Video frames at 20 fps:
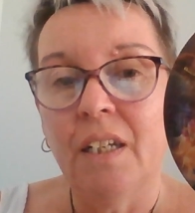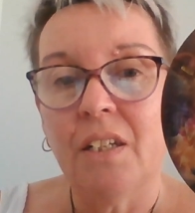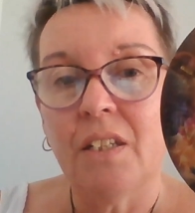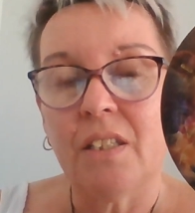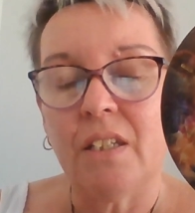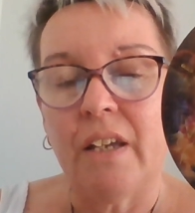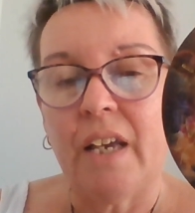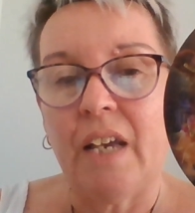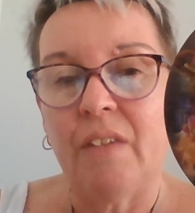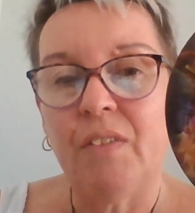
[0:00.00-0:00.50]

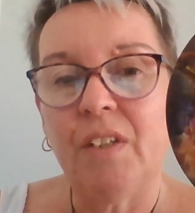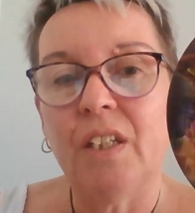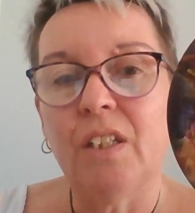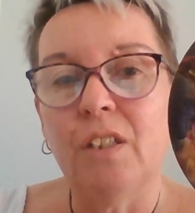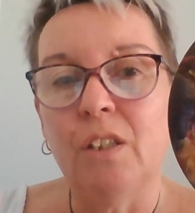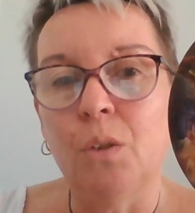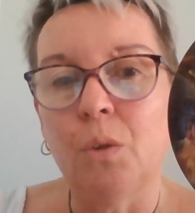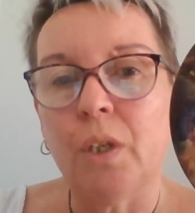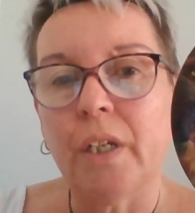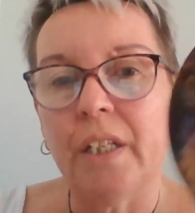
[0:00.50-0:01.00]
So having a
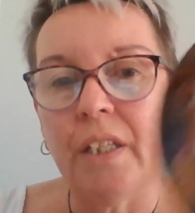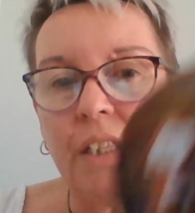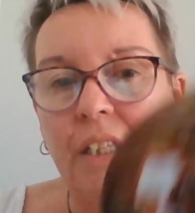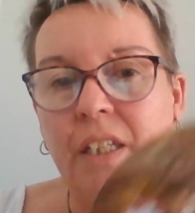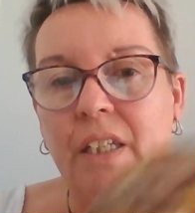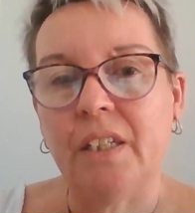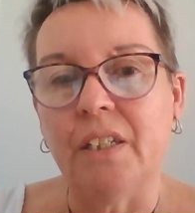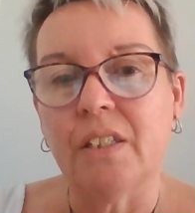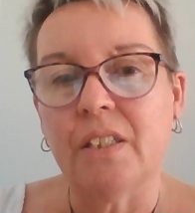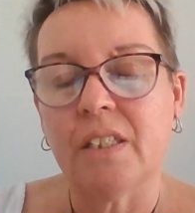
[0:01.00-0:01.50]
look at
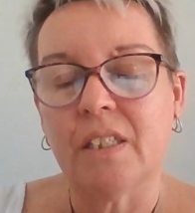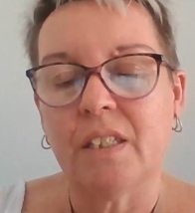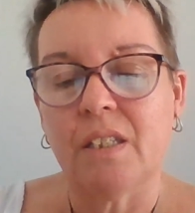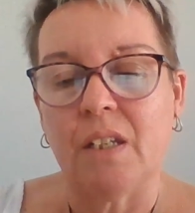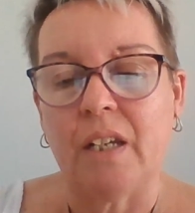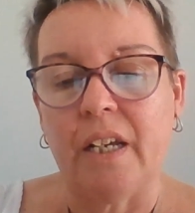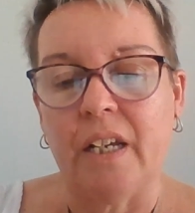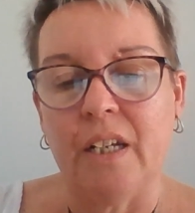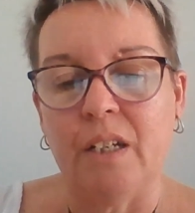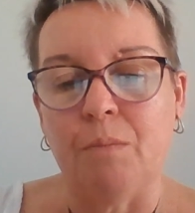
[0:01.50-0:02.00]
this,
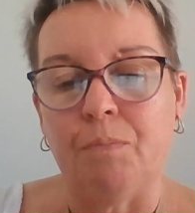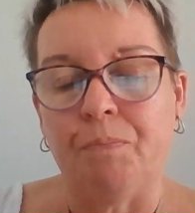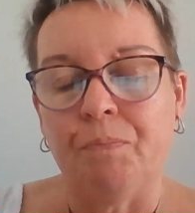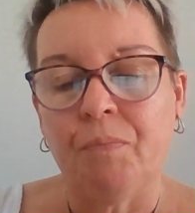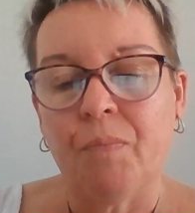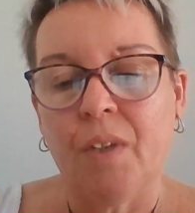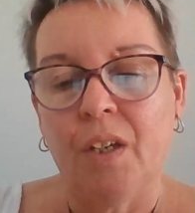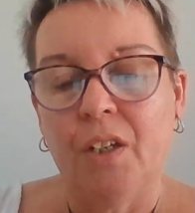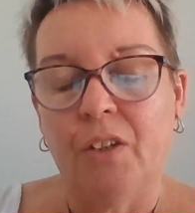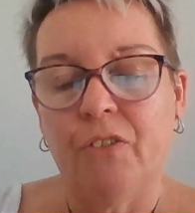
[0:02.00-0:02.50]

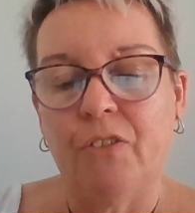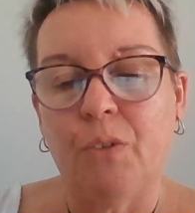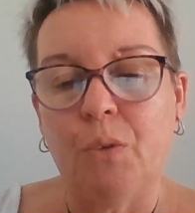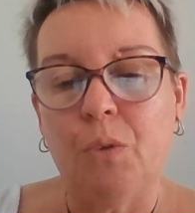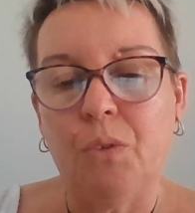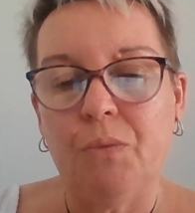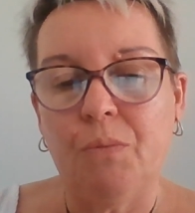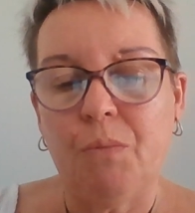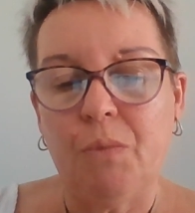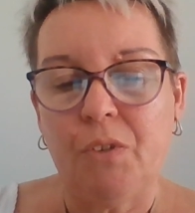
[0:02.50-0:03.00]

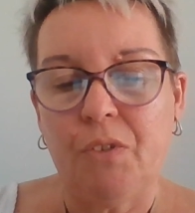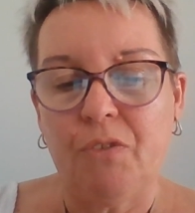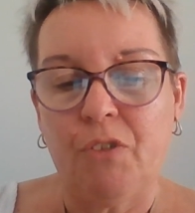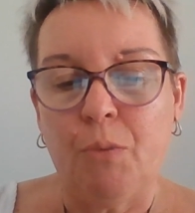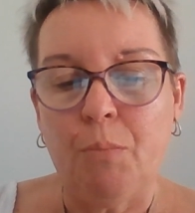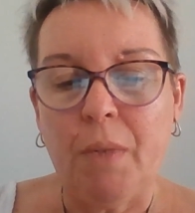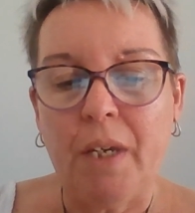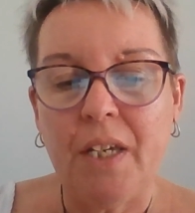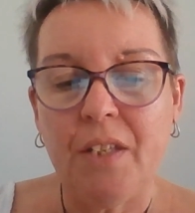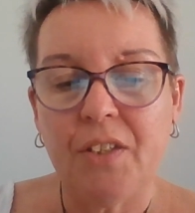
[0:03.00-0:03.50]
to
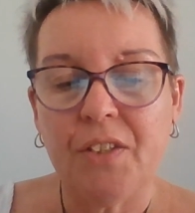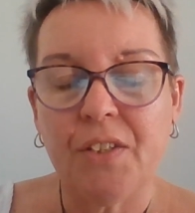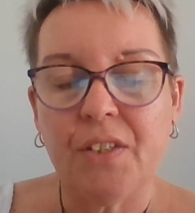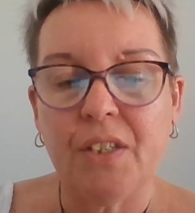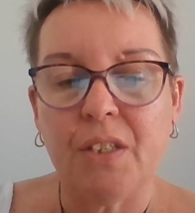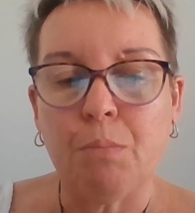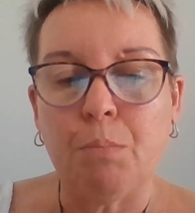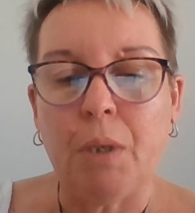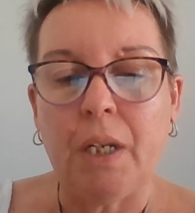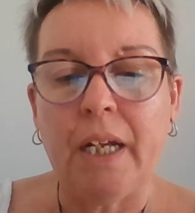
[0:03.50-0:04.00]
me, this
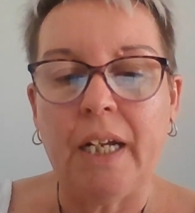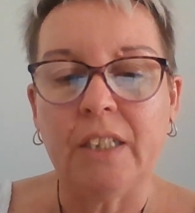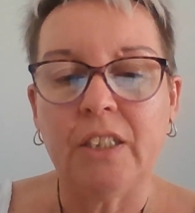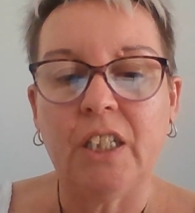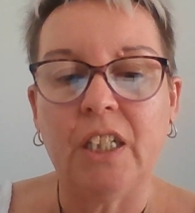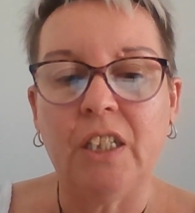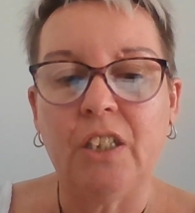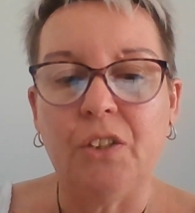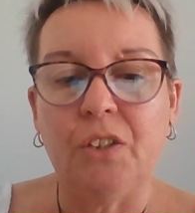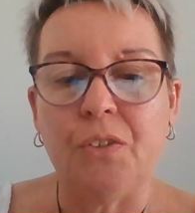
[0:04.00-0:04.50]
is
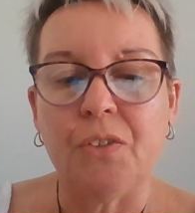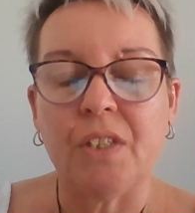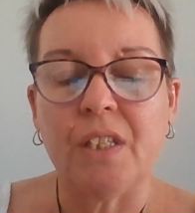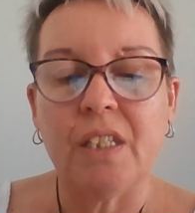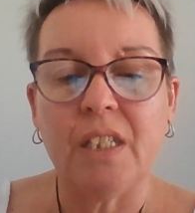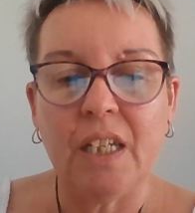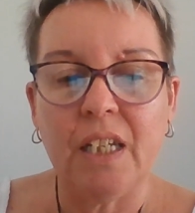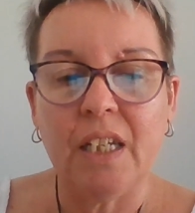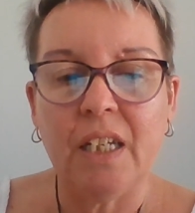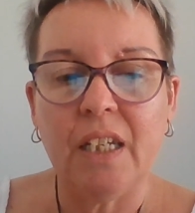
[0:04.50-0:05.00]
planting new
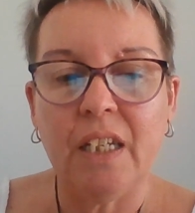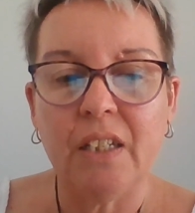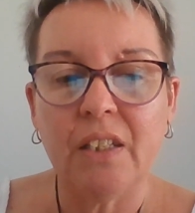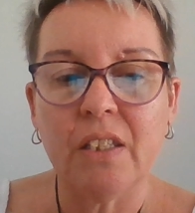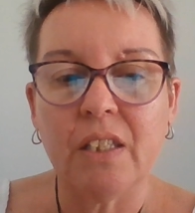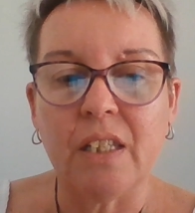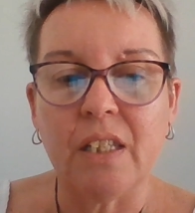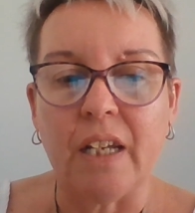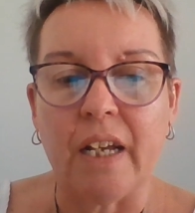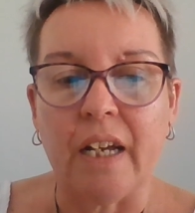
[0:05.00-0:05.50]

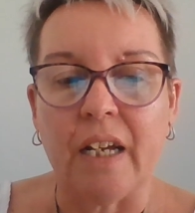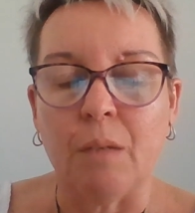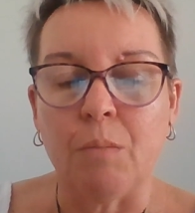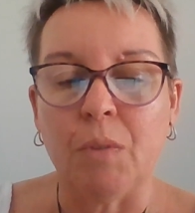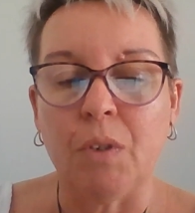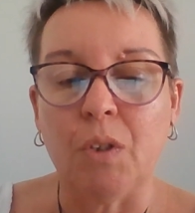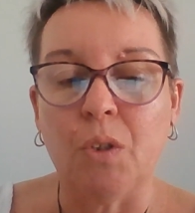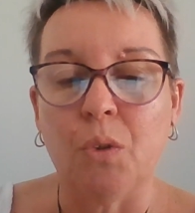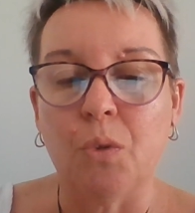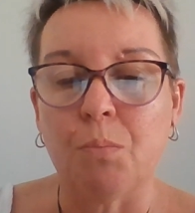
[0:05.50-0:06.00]
seeds.
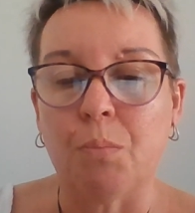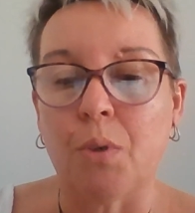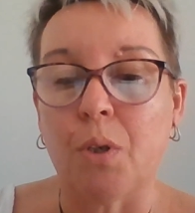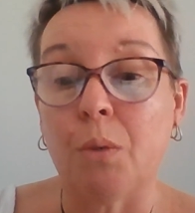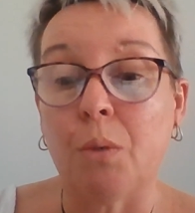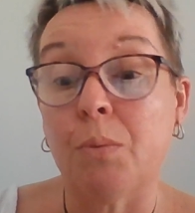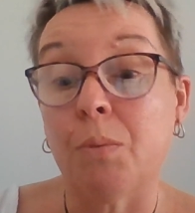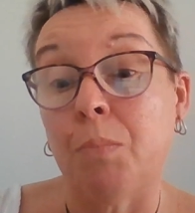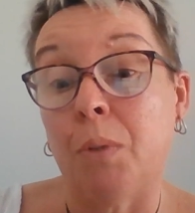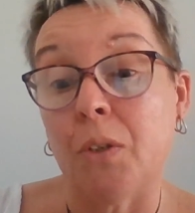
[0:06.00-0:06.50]

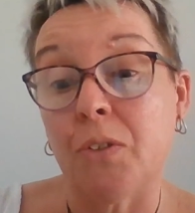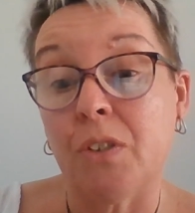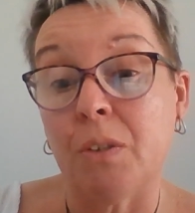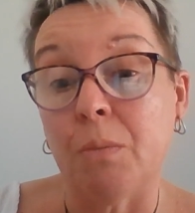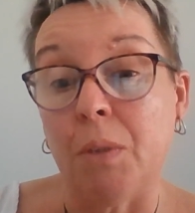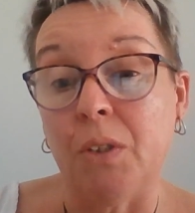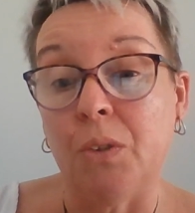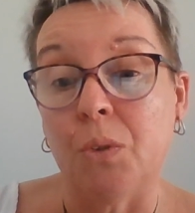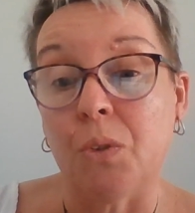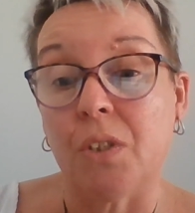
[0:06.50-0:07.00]

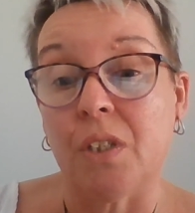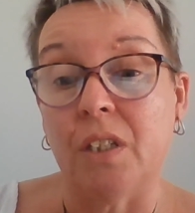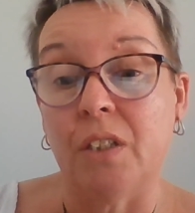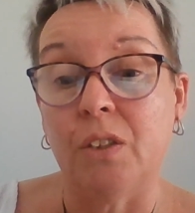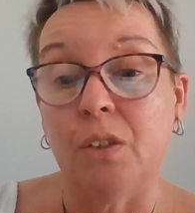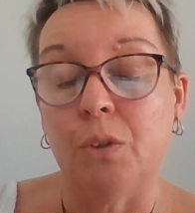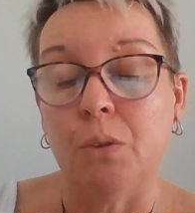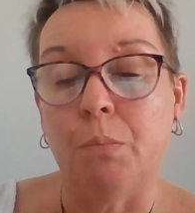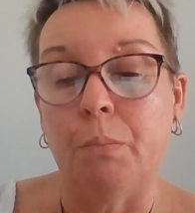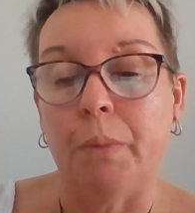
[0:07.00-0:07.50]
Possibly also
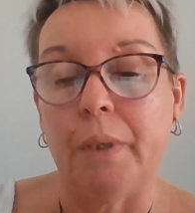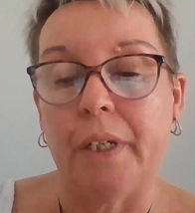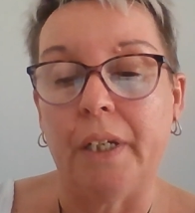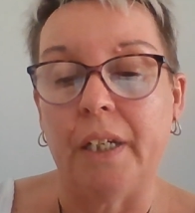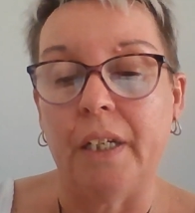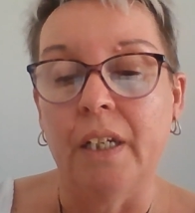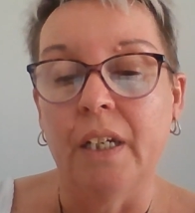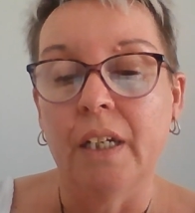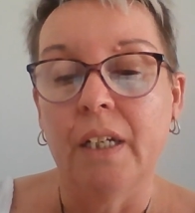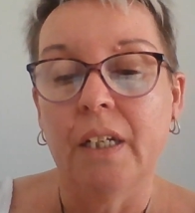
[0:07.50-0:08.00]
could
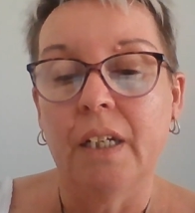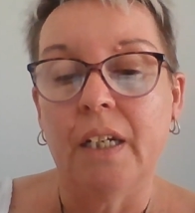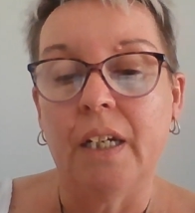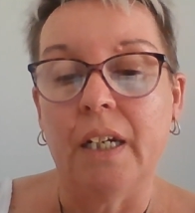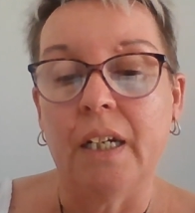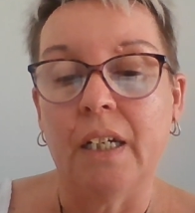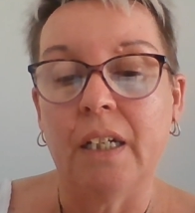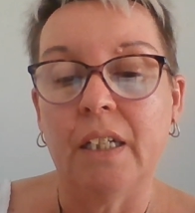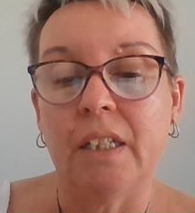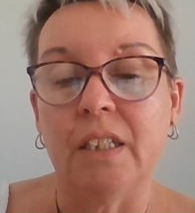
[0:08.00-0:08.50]
be
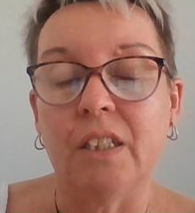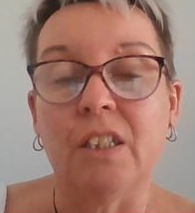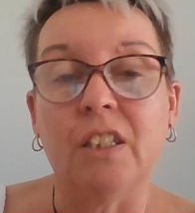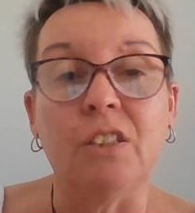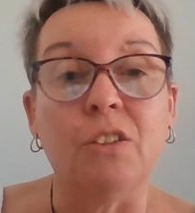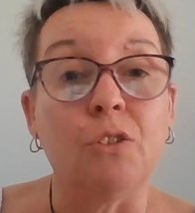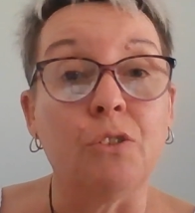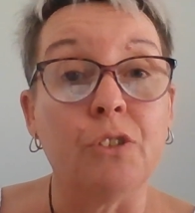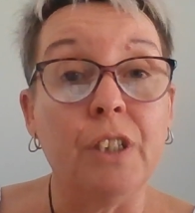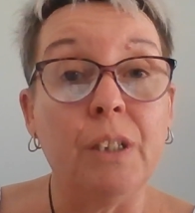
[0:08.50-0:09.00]

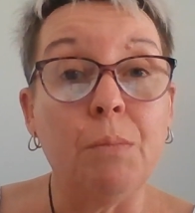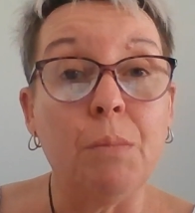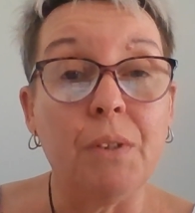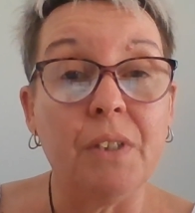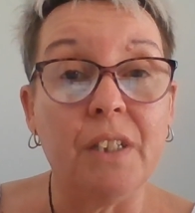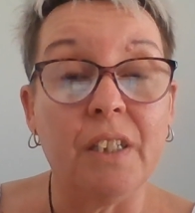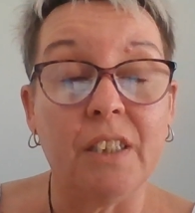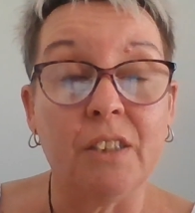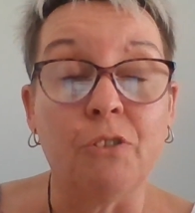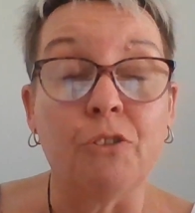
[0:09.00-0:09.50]

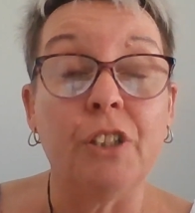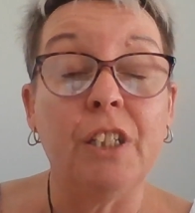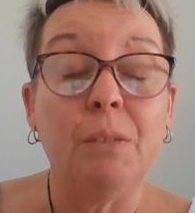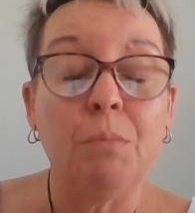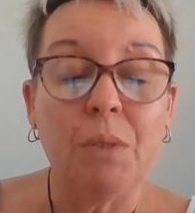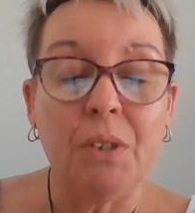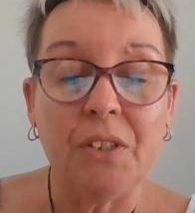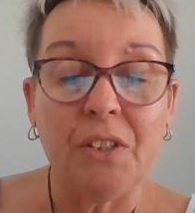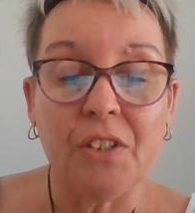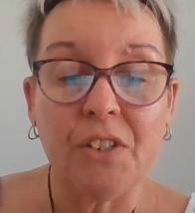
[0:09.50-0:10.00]

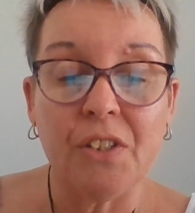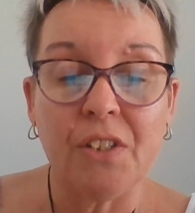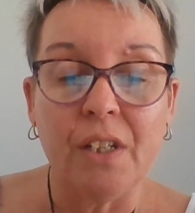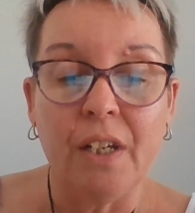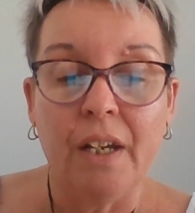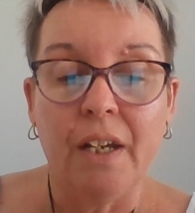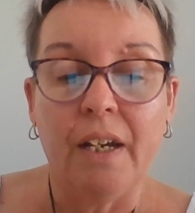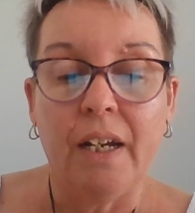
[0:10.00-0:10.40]
agreements.